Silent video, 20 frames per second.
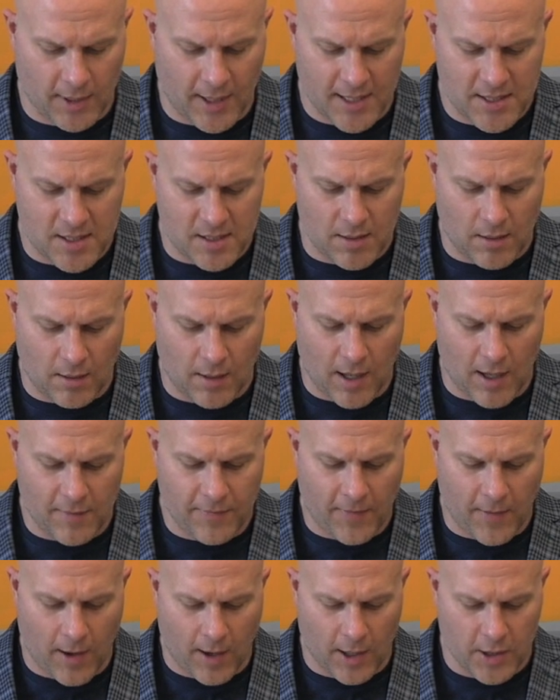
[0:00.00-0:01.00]
let's start
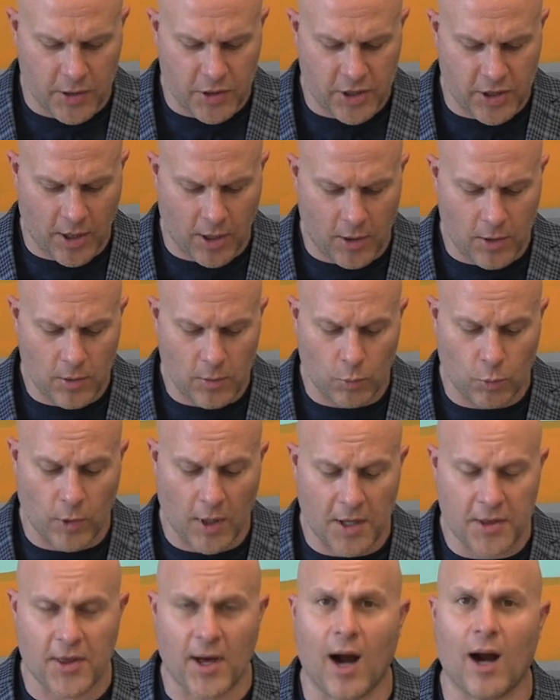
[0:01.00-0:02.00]
off our show
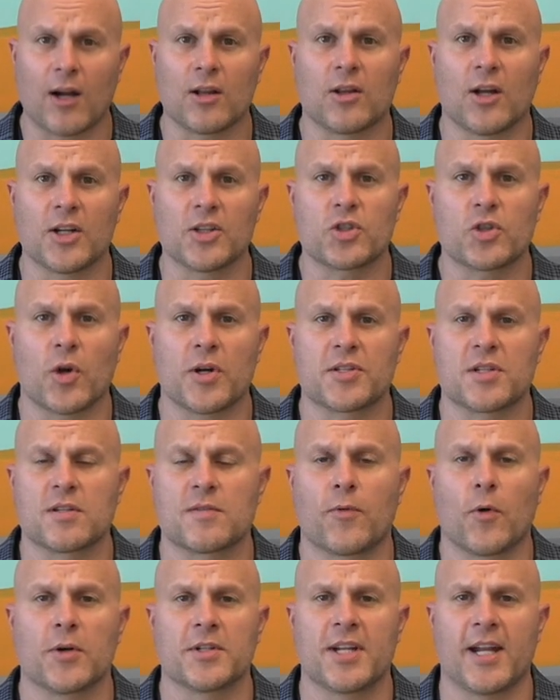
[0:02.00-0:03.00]
with our lunch
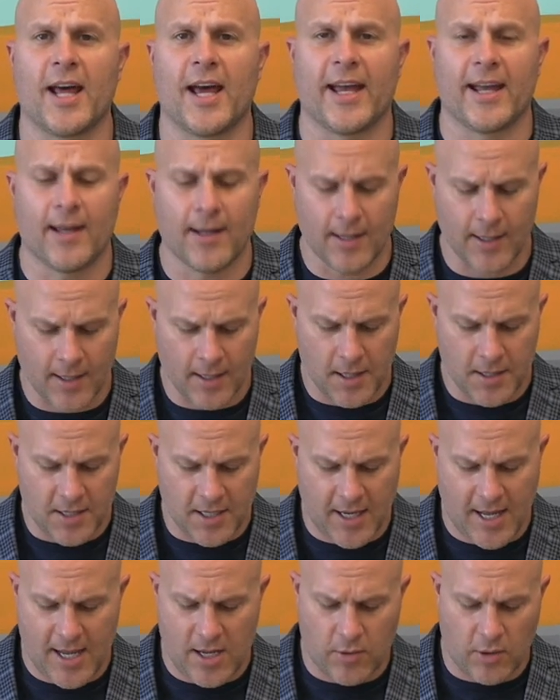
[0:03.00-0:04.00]
choices for today.
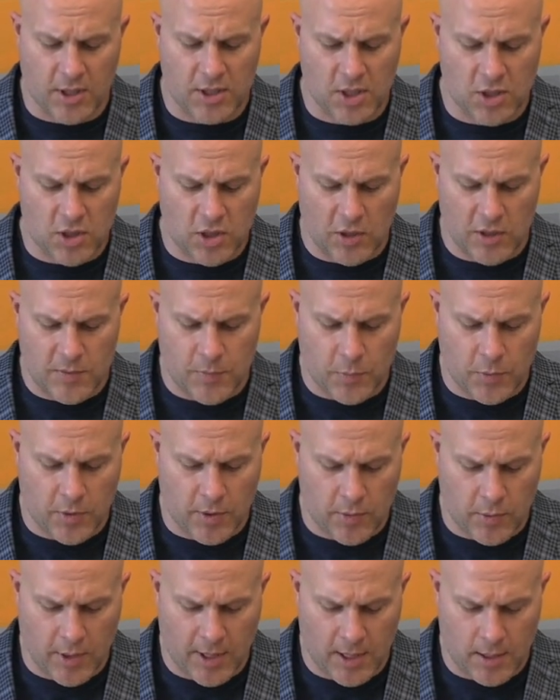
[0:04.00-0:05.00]
Today, you get to choose
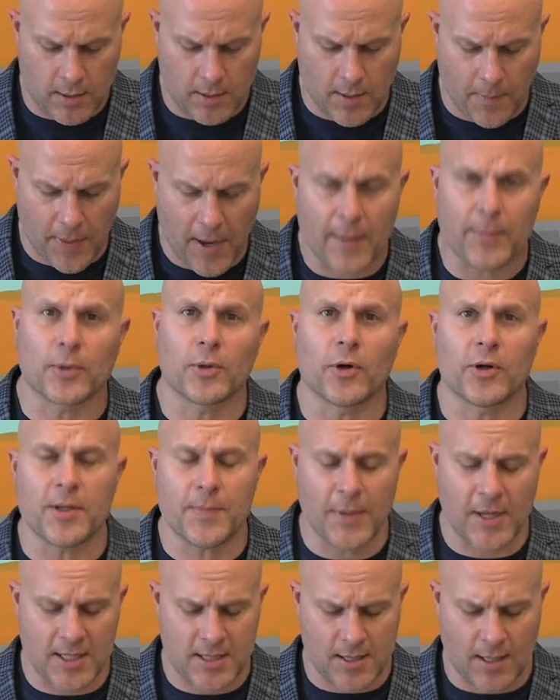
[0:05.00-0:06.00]
between the
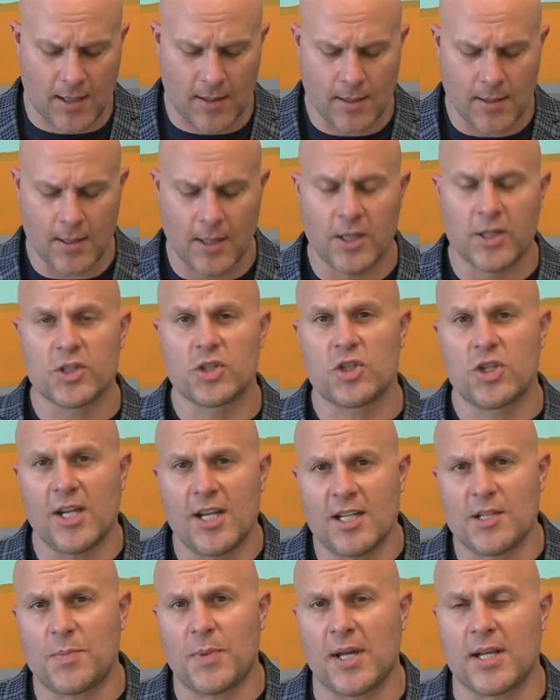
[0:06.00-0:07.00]
pepperoni pizza,
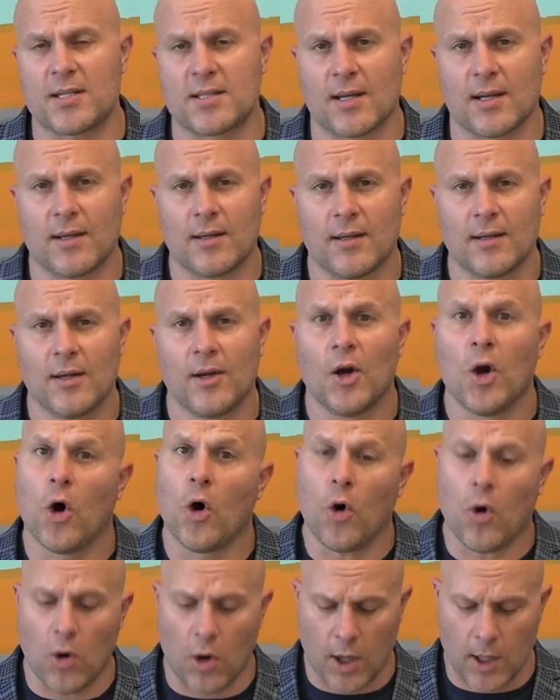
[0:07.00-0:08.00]
cheese pizza,
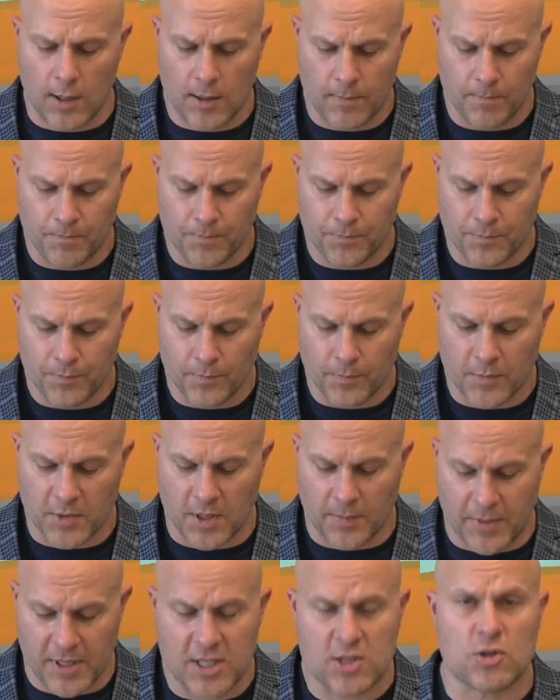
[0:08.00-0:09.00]
or
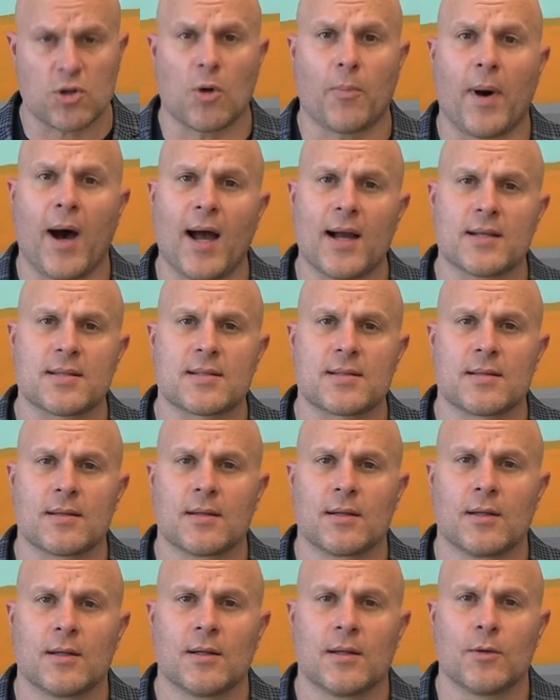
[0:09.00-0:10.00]
the bistro box,
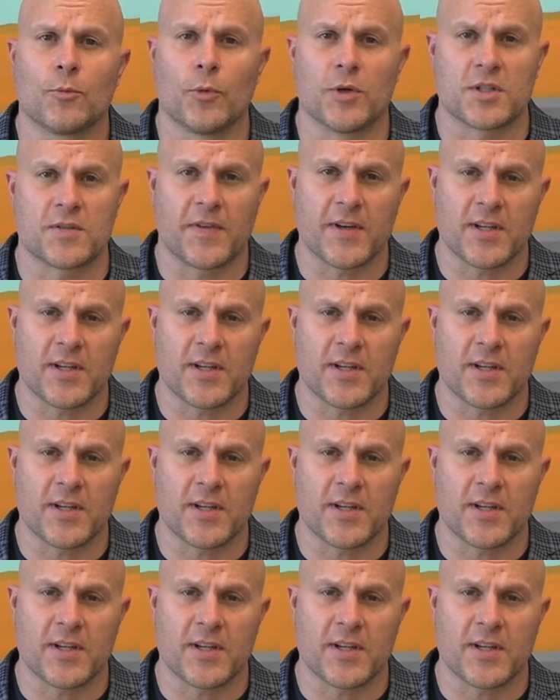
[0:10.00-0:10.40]
which